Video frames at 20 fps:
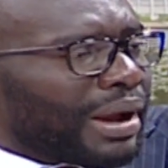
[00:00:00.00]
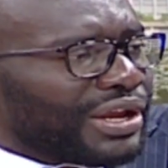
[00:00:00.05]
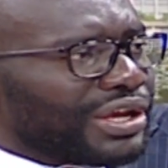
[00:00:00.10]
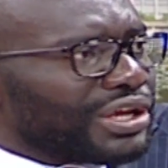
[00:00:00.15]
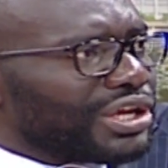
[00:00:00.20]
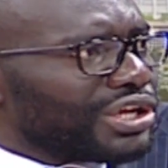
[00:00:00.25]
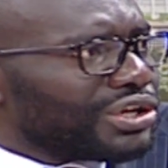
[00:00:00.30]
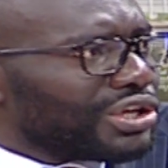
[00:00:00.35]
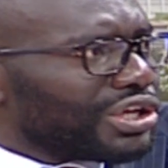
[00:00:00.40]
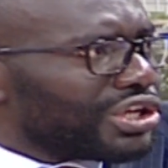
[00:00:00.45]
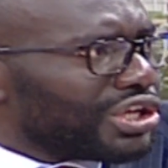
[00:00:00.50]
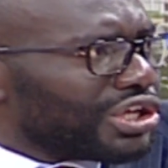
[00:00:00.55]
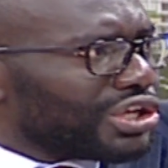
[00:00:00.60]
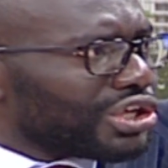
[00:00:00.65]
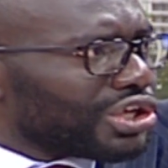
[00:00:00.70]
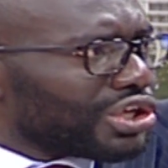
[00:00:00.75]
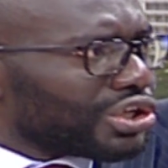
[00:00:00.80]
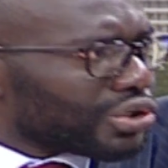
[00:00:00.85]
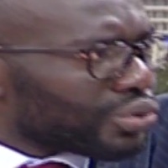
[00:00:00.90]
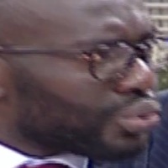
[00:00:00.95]
in, in, in,
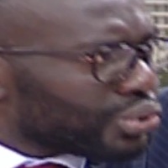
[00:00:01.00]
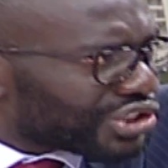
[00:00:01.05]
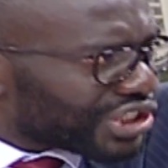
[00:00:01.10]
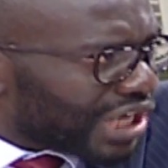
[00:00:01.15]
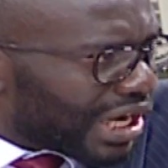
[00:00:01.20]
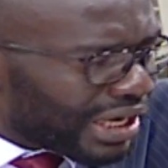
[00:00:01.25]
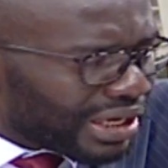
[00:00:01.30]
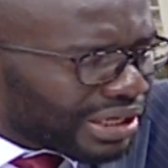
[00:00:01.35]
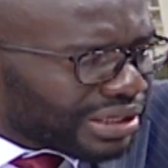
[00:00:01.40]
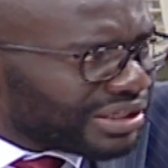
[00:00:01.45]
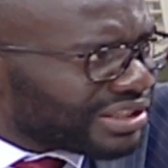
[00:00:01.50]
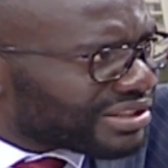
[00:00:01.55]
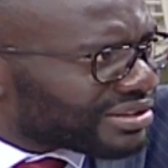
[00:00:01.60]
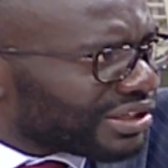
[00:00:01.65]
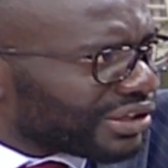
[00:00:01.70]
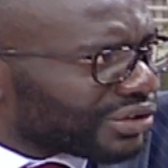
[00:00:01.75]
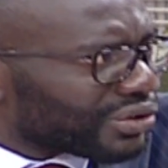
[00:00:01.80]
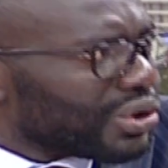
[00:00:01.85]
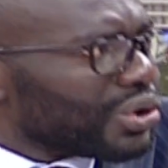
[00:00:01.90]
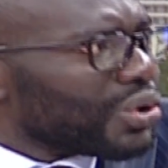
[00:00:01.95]
in Gucha
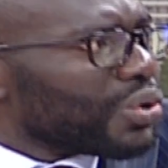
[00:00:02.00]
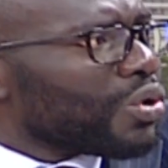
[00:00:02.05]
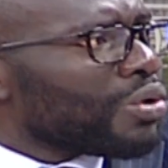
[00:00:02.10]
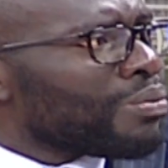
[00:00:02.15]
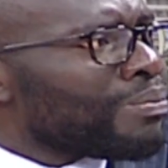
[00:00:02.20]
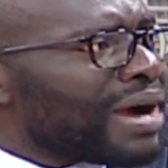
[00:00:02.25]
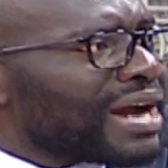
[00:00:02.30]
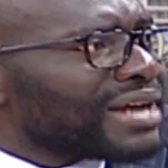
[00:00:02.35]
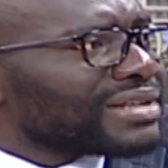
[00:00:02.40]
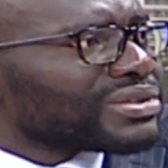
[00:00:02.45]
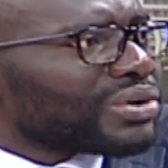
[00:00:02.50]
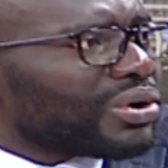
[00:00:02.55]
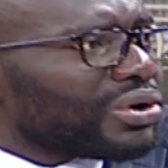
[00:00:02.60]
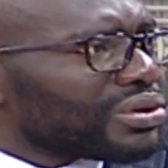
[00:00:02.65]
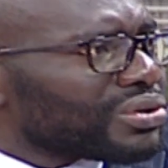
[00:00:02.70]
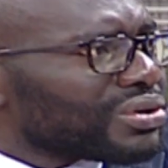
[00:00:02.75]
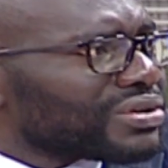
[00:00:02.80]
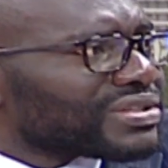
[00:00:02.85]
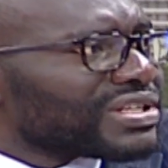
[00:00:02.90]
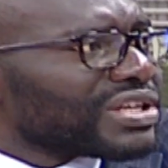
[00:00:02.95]
district, okay. who buys all
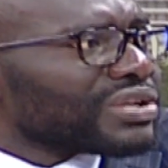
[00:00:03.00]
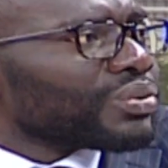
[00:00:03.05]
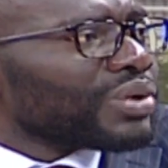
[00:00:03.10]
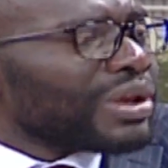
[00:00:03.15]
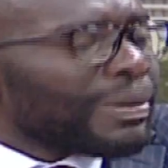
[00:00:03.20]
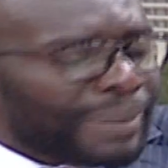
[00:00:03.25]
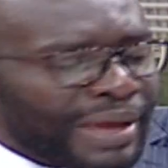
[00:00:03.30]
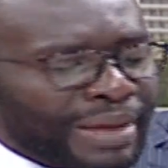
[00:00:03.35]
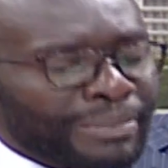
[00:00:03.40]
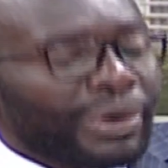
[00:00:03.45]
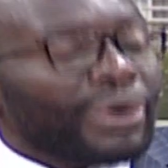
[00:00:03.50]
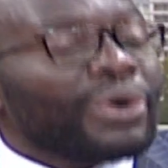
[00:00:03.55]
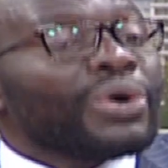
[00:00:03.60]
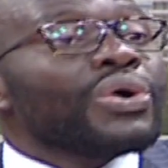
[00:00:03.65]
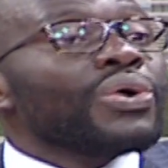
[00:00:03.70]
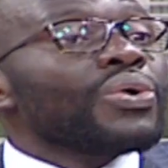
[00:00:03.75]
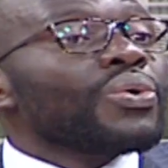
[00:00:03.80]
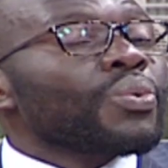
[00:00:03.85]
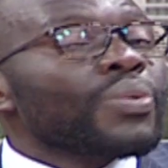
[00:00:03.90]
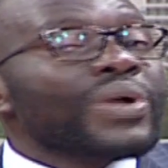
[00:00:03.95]
those things will pay more.
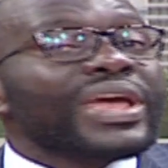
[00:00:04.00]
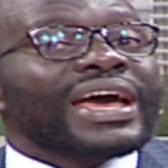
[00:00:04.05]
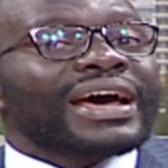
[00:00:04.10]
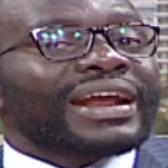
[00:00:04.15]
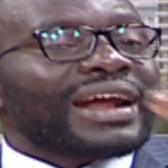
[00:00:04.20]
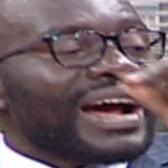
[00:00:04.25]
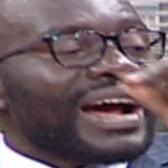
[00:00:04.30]
We are